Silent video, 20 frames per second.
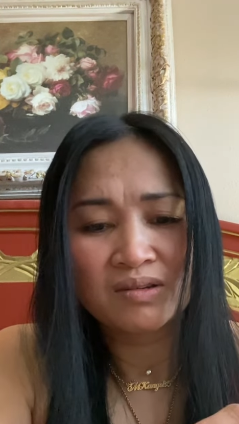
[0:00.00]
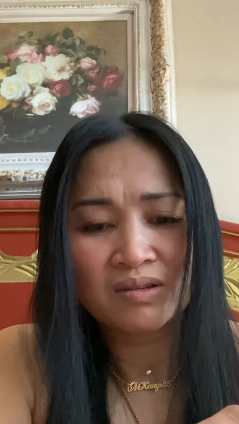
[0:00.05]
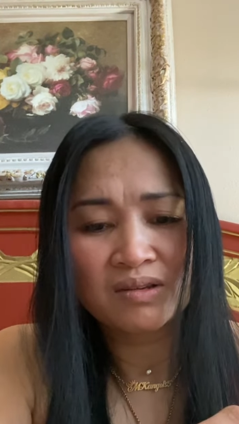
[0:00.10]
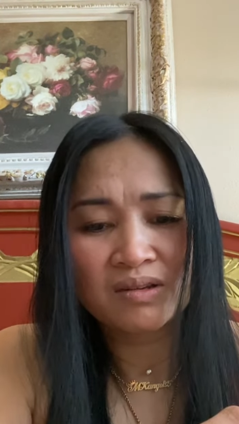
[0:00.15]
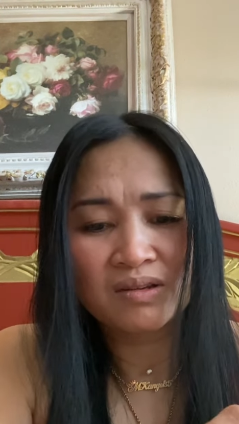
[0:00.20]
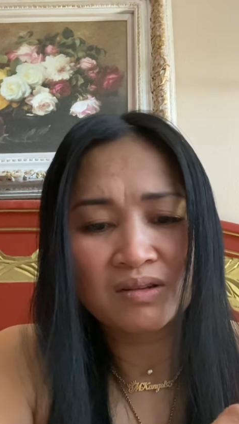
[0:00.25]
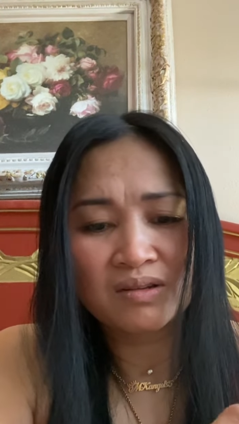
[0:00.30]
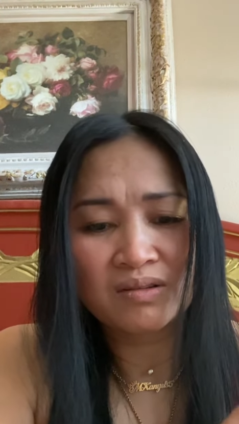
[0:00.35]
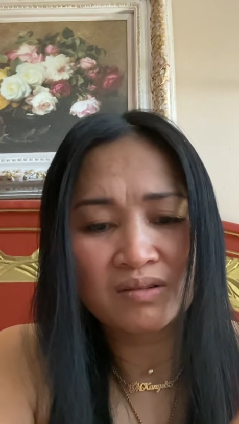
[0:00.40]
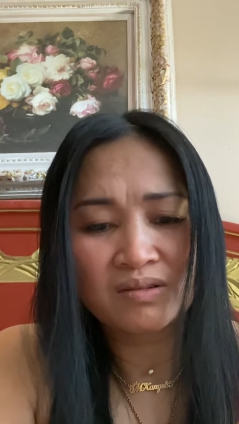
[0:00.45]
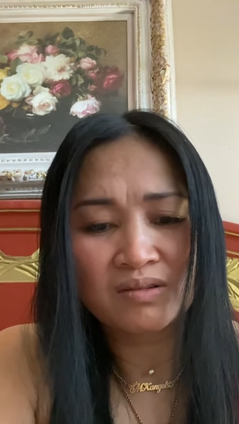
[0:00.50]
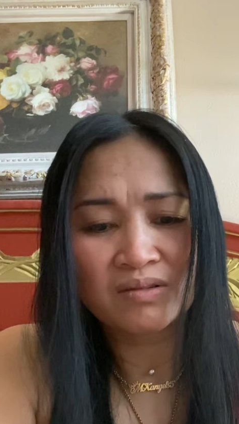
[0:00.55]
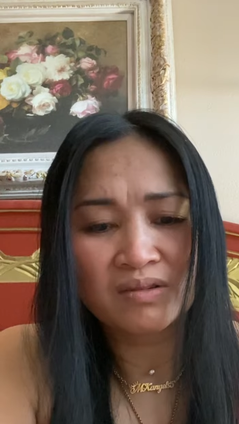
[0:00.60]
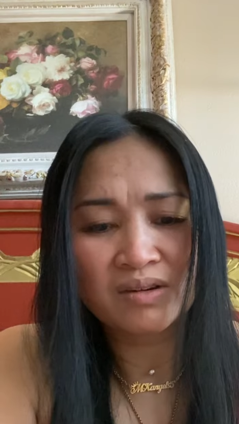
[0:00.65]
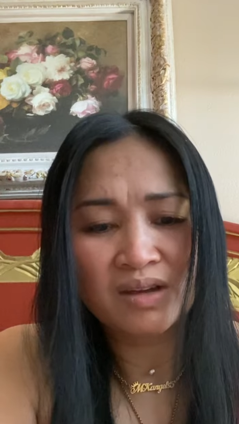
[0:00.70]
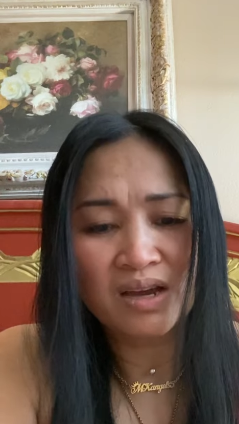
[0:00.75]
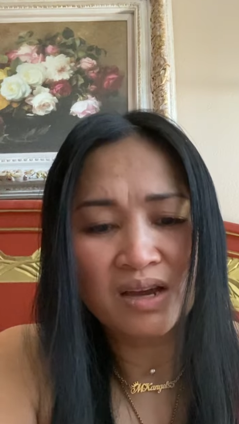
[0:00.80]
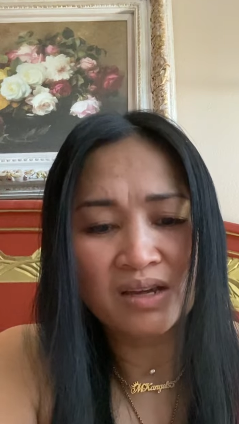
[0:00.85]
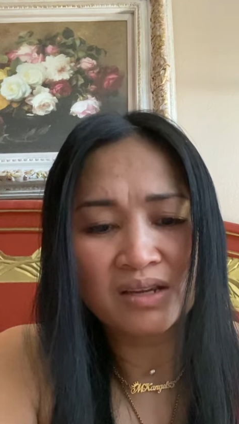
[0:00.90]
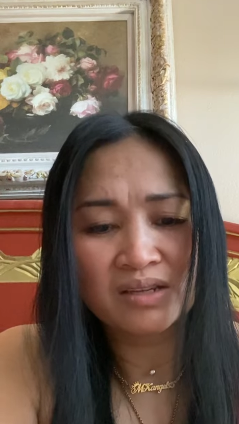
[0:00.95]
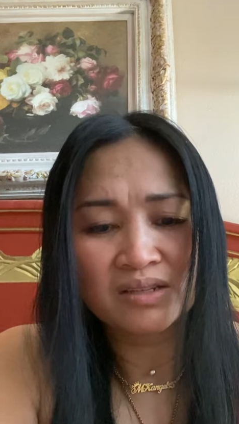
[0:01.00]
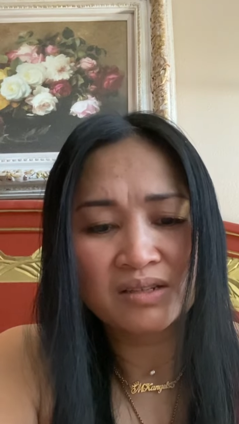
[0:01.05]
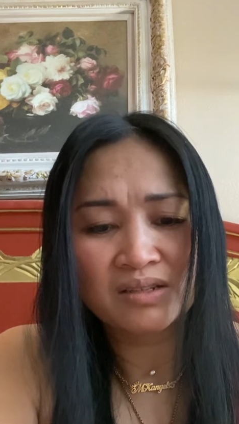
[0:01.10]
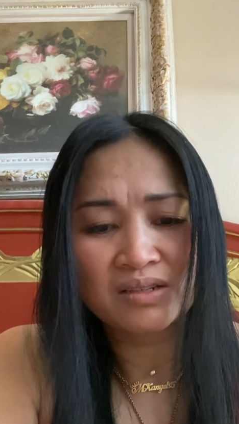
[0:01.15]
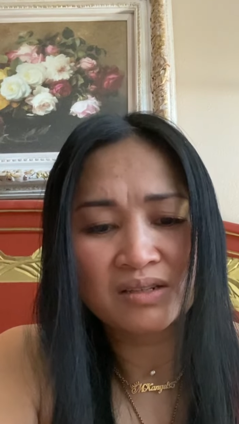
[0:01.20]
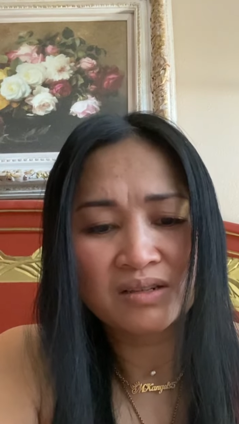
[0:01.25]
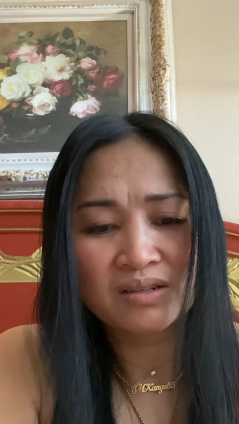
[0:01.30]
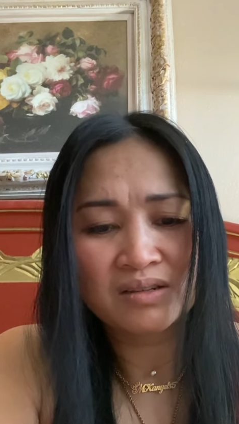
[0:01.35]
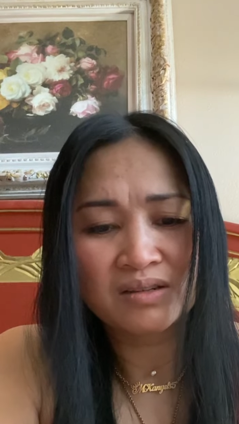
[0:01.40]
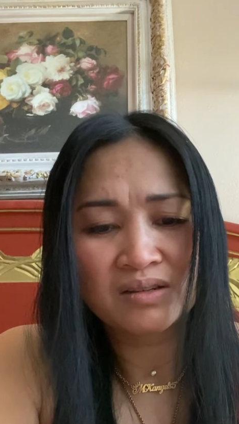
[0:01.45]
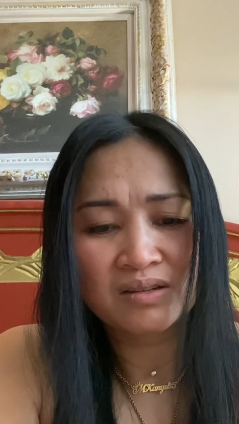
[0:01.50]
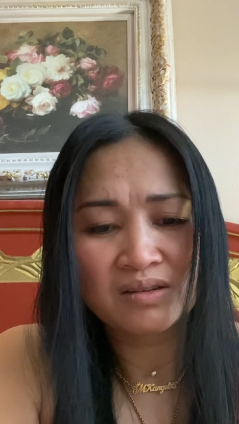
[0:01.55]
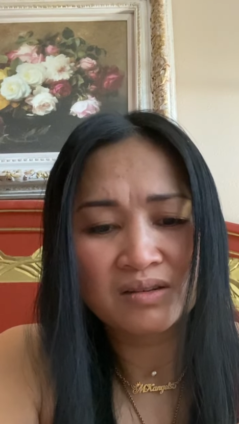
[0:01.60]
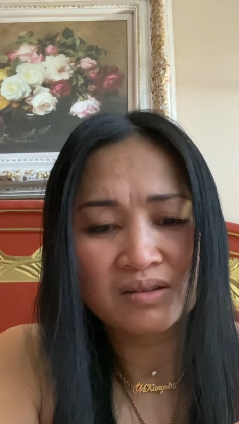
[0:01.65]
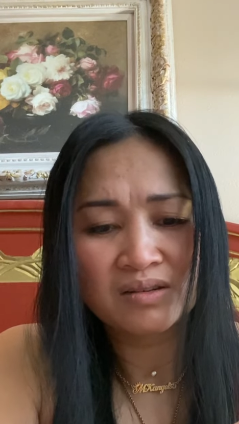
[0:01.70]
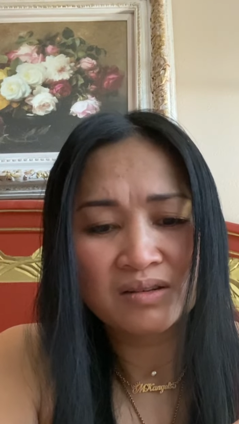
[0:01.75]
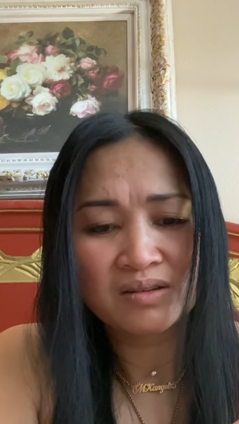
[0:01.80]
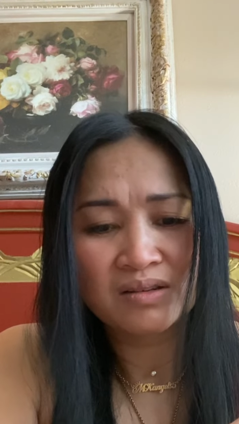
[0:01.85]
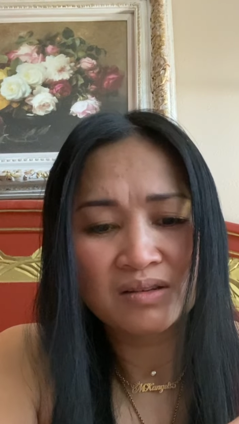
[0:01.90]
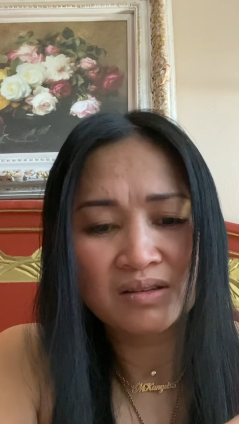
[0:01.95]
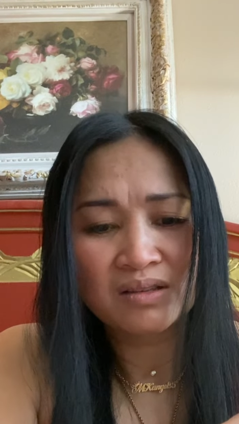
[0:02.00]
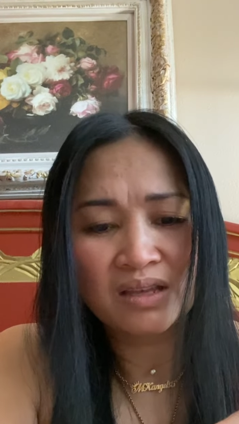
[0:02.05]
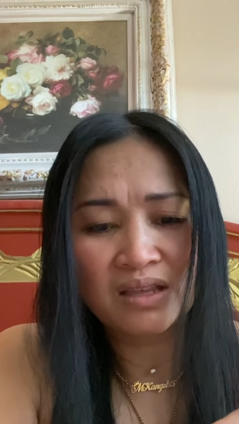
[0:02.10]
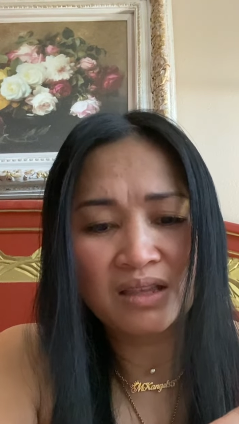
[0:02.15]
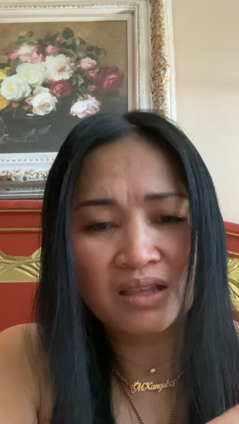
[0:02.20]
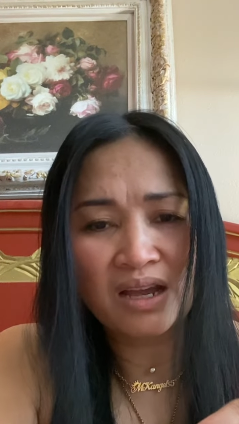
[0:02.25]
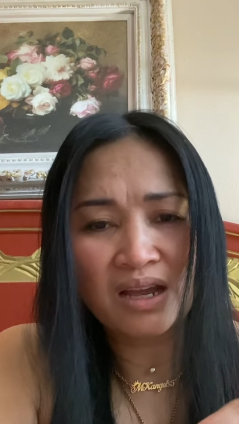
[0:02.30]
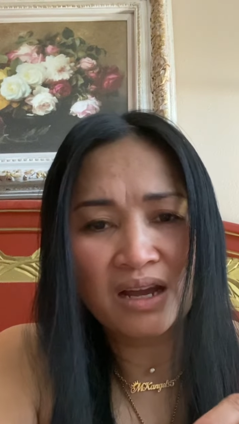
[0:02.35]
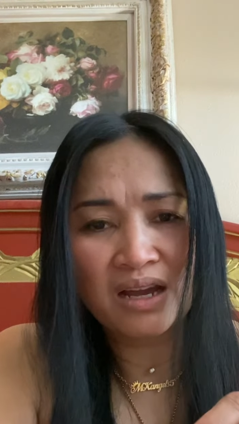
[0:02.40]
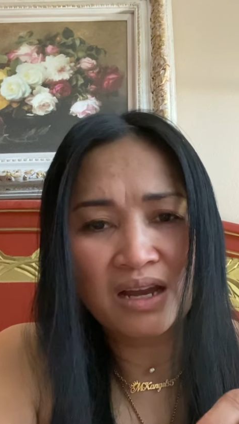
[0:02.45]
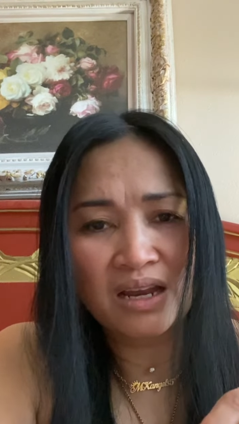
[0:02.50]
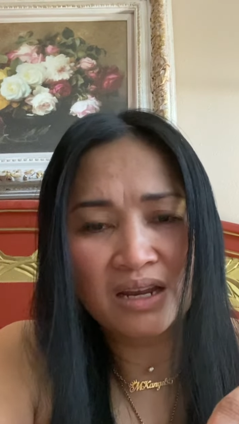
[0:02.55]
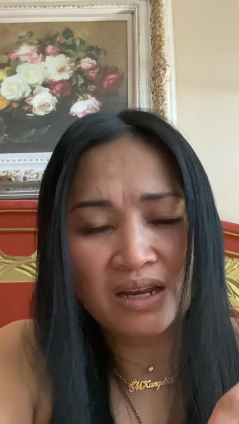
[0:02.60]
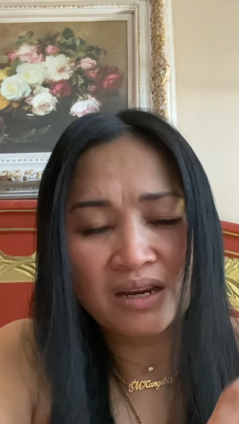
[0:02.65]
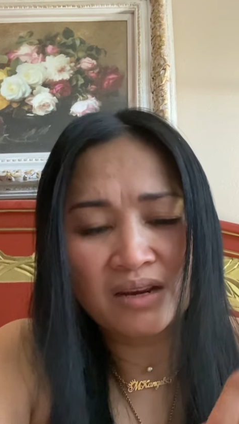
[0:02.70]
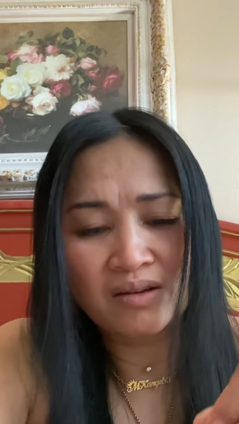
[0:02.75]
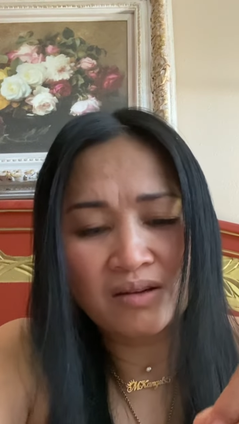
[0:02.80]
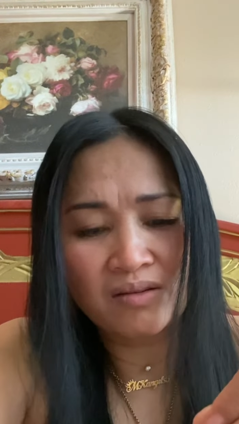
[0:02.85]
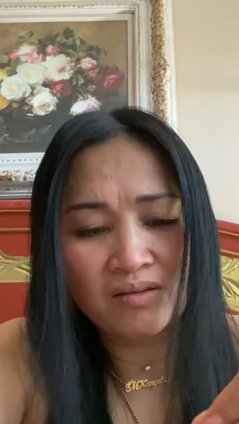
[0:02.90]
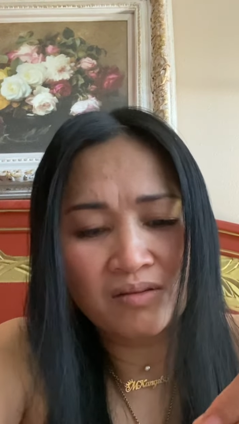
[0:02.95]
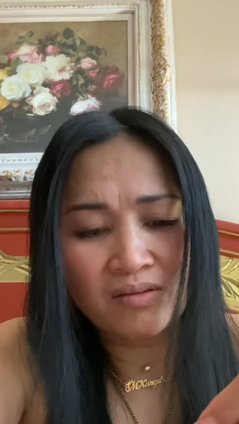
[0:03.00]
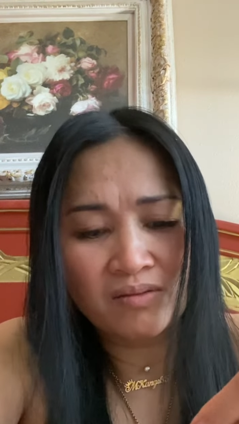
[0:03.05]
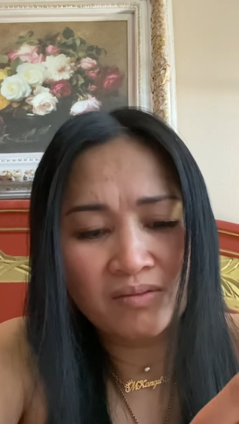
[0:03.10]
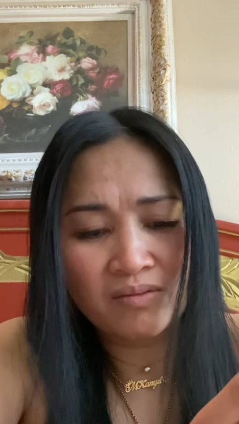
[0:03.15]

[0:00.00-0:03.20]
Hold on, guys. Tatanggalin ko.